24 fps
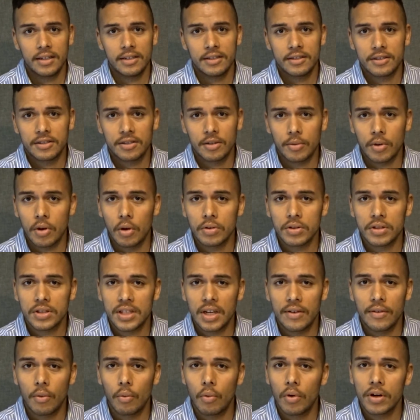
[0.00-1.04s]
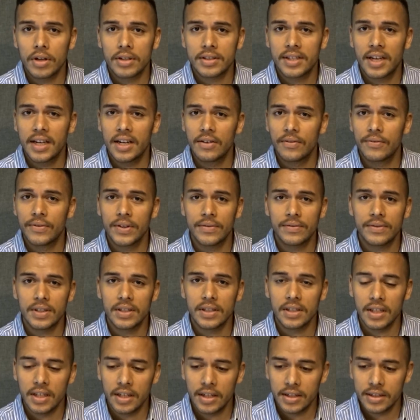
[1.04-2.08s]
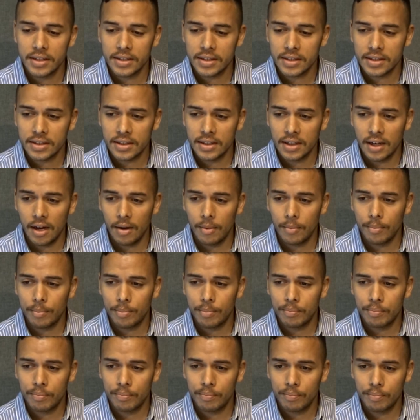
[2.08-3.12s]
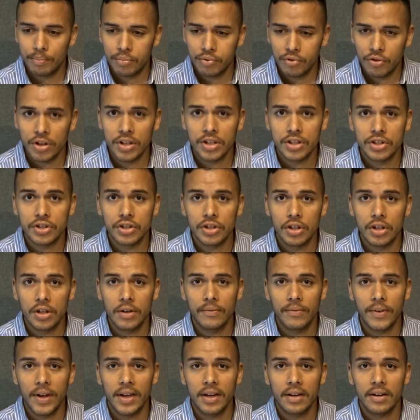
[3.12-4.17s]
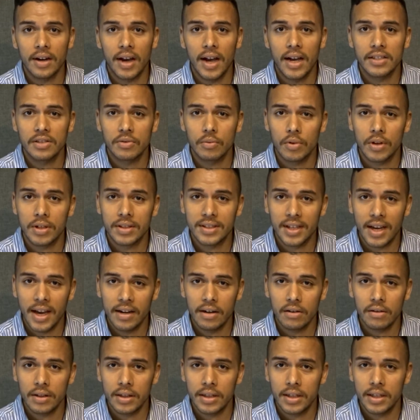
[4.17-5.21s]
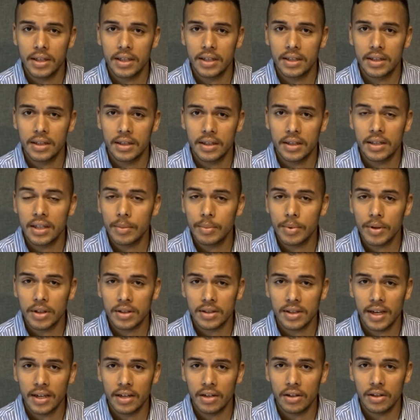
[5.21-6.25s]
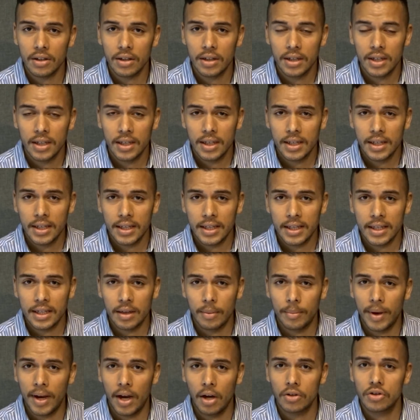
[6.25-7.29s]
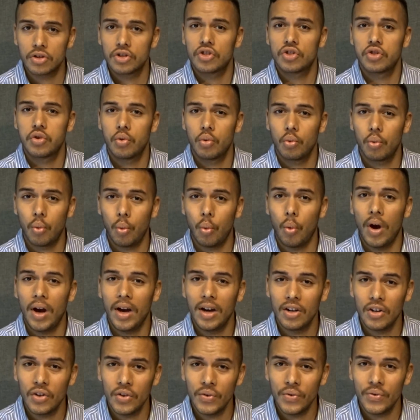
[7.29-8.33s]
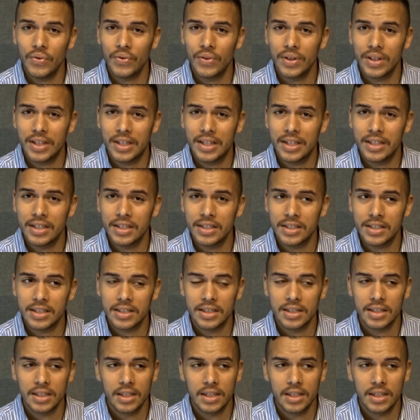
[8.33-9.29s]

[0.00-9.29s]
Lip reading: some coaches haven't won in 10 or 15 years. I'm pretty sure Wenger hasn't won a title an EPL title in about 12 years.